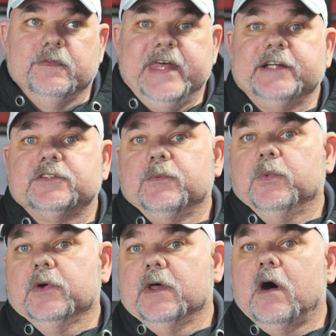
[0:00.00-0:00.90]
that's
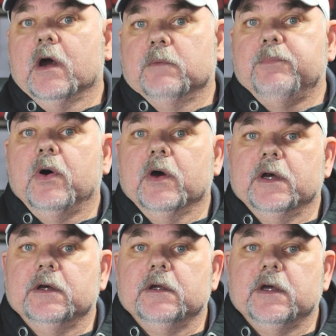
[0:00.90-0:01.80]
where the hard
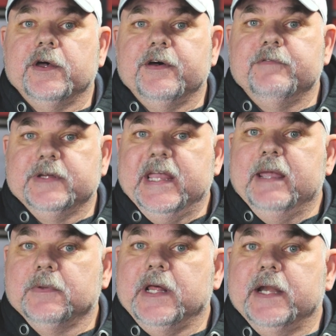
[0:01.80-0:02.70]
part of it
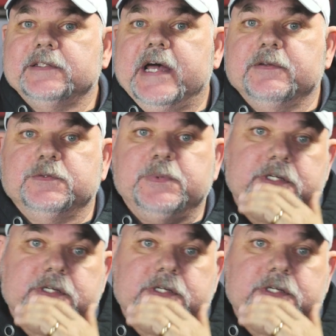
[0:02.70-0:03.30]
came a lot of times,